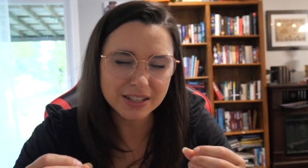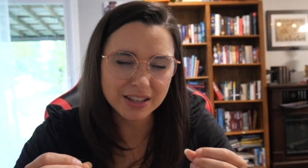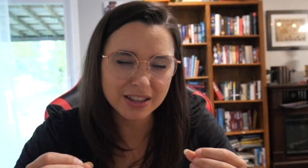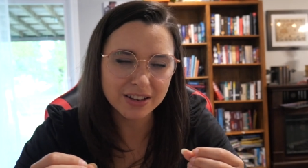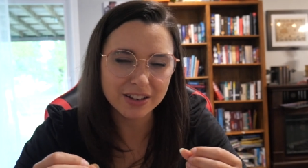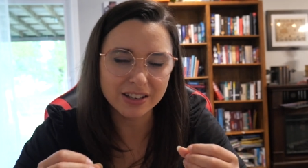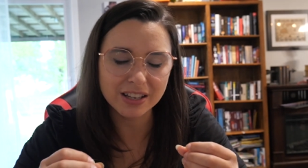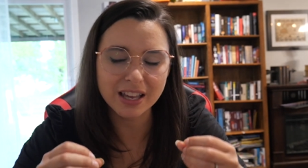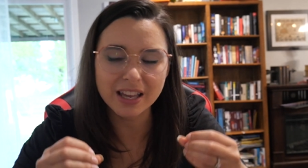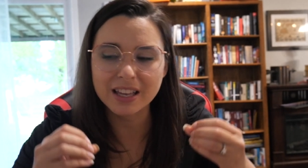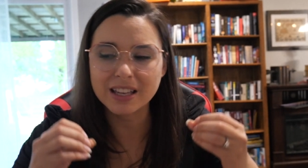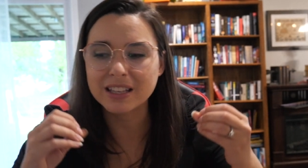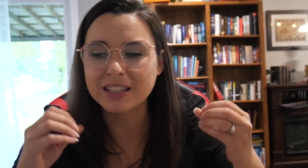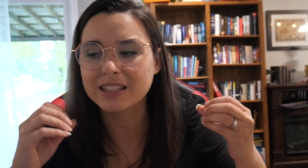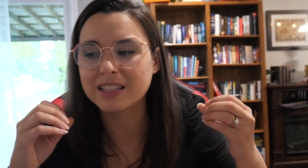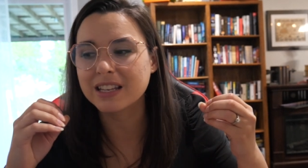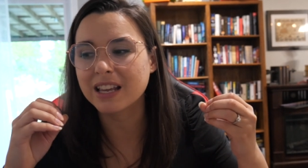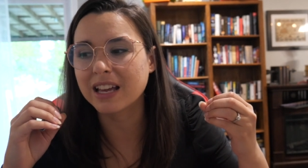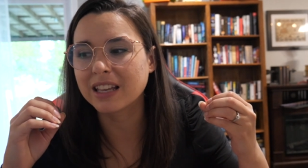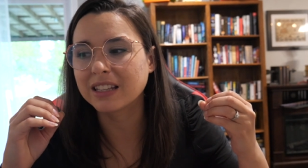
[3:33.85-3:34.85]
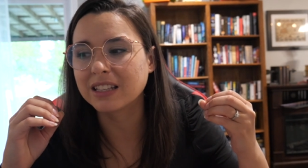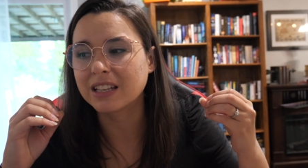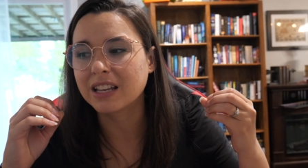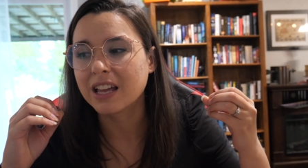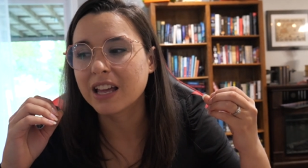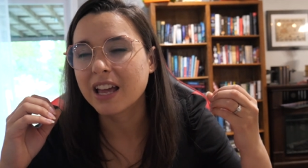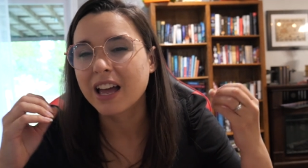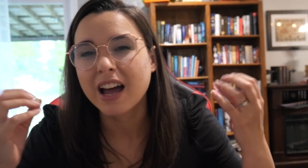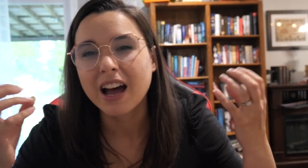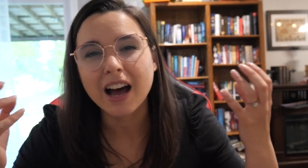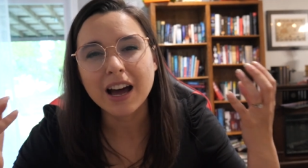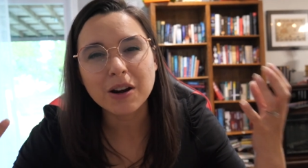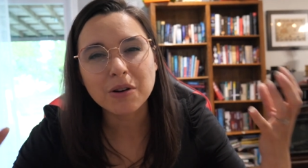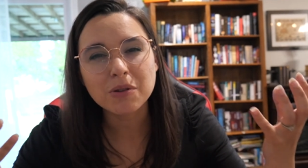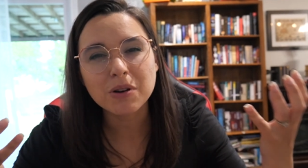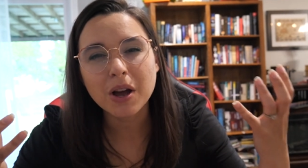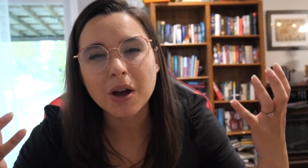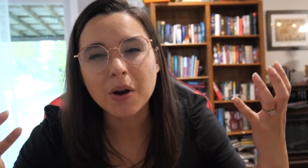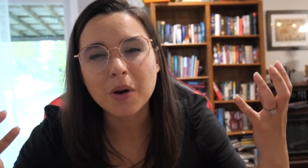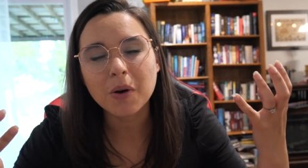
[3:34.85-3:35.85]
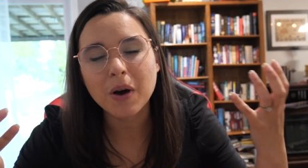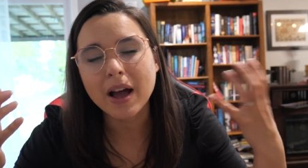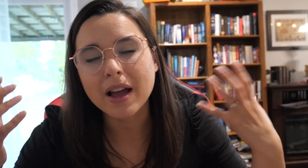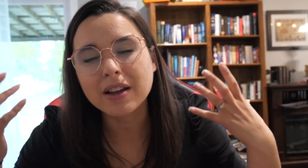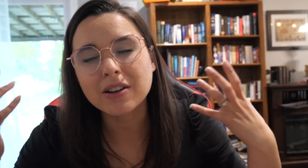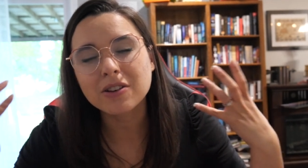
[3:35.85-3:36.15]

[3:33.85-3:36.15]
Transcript: to their kids and I don't know I